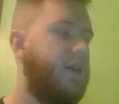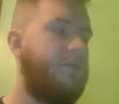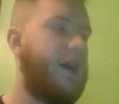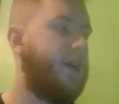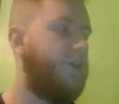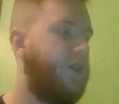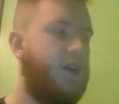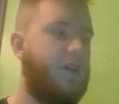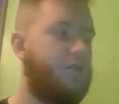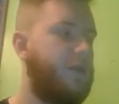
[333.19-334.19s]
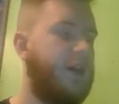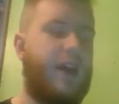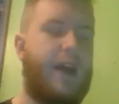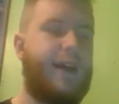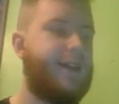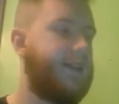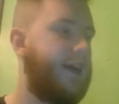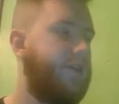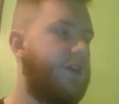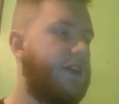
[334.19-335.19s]
Manaphy, Mega
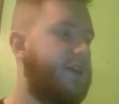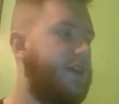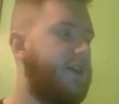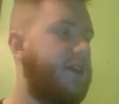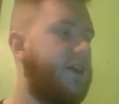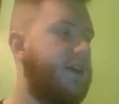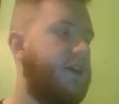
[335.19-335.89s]
Kangaskhan, Victini,